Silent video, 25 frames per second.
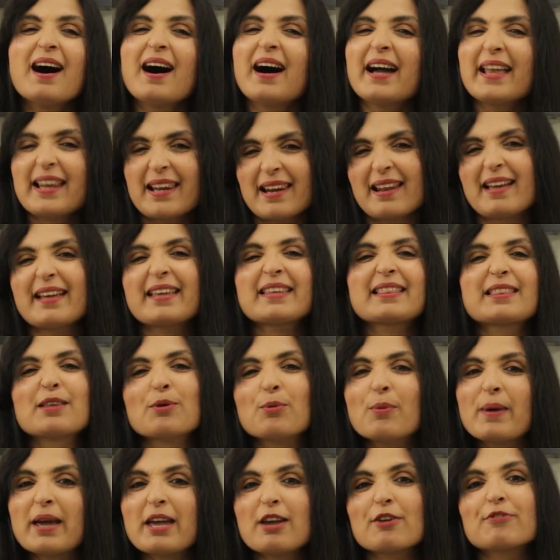I like
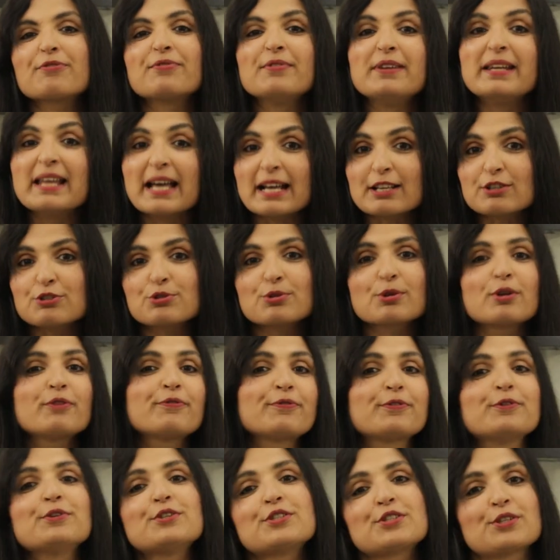the way of
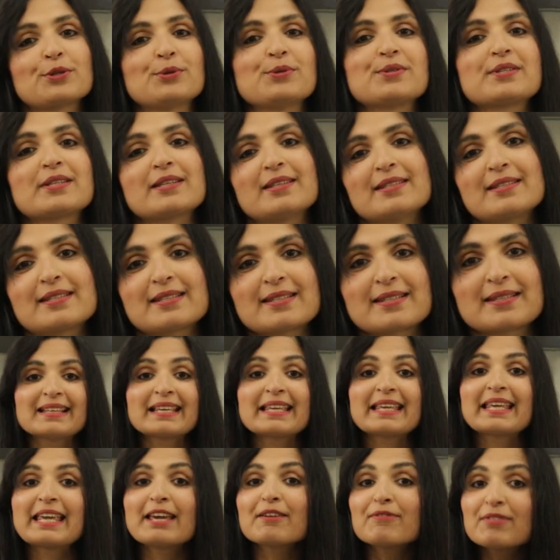natural food sources.
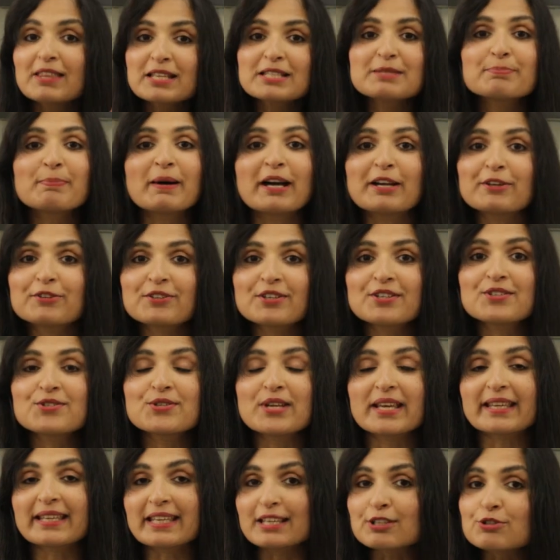Give this biotin
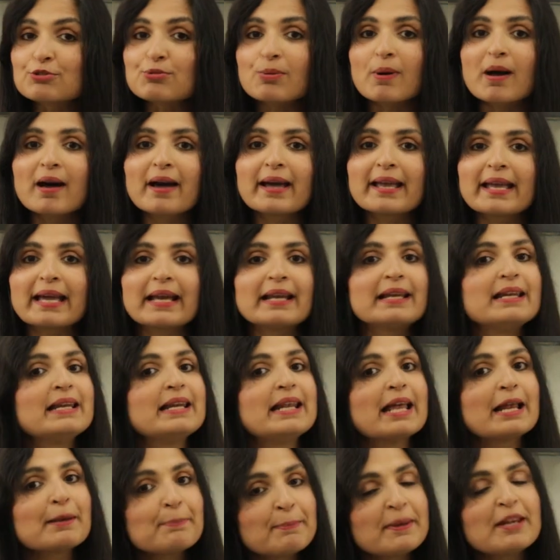shake a try
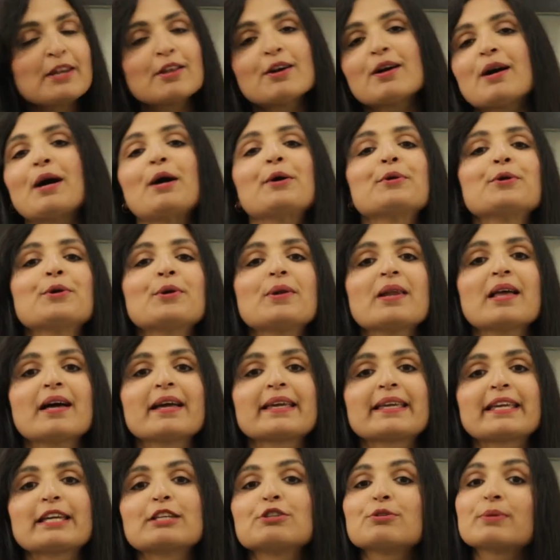and let me know how you
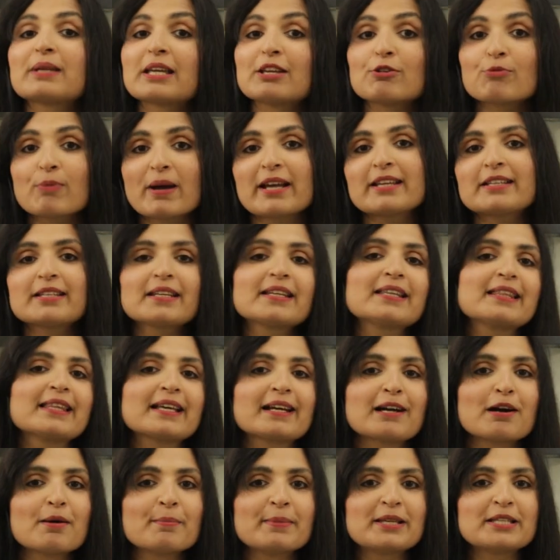like it. You can write it in
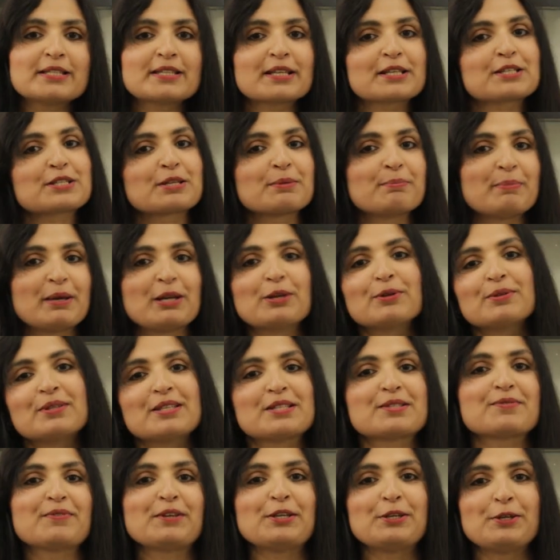the comment section below
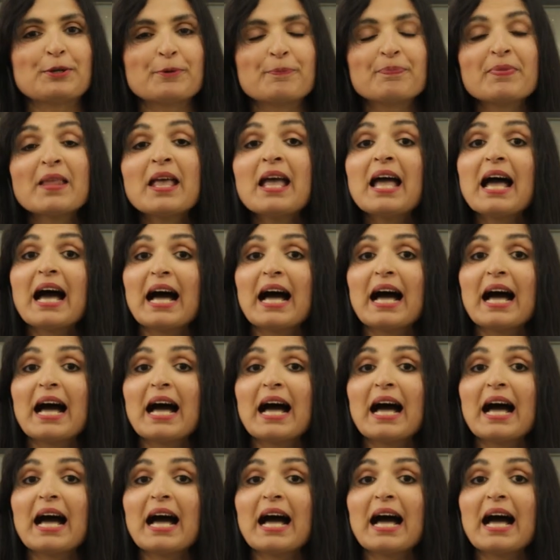this video.